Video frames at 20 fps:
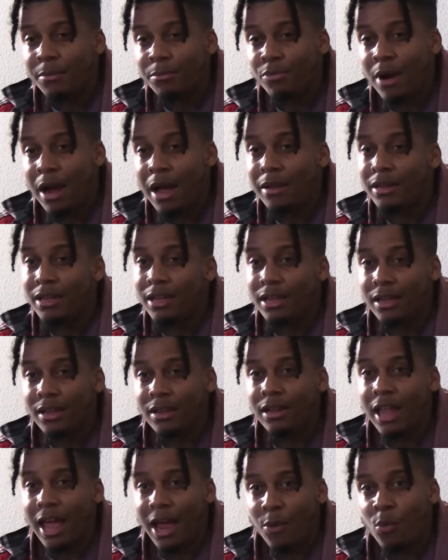
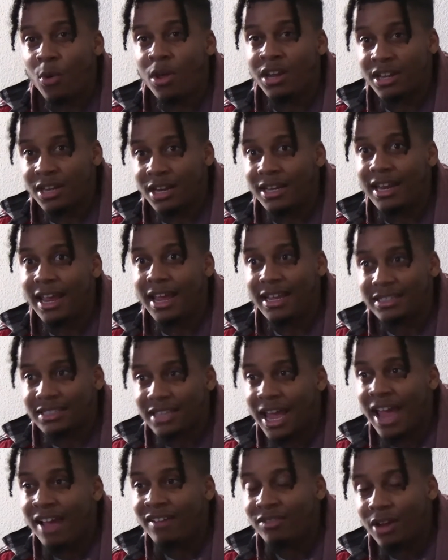probably like one of the
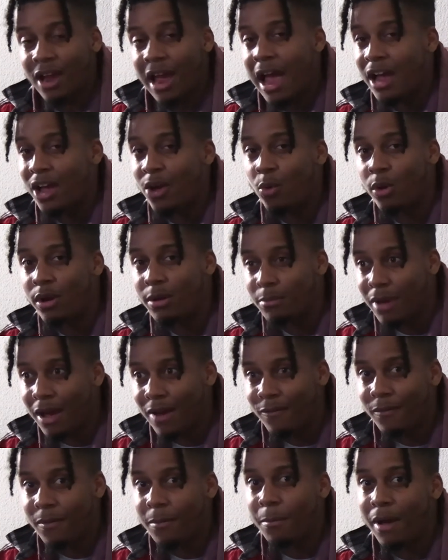days after I quit
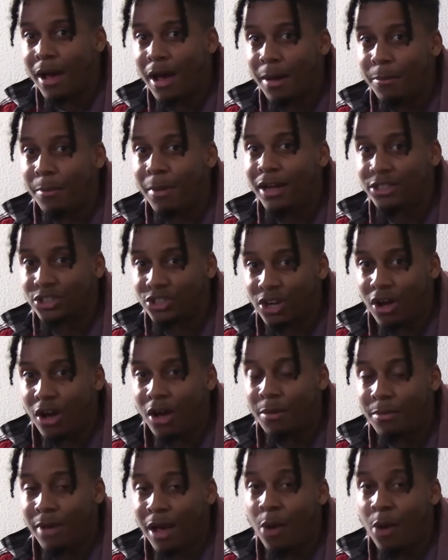my, my, my job.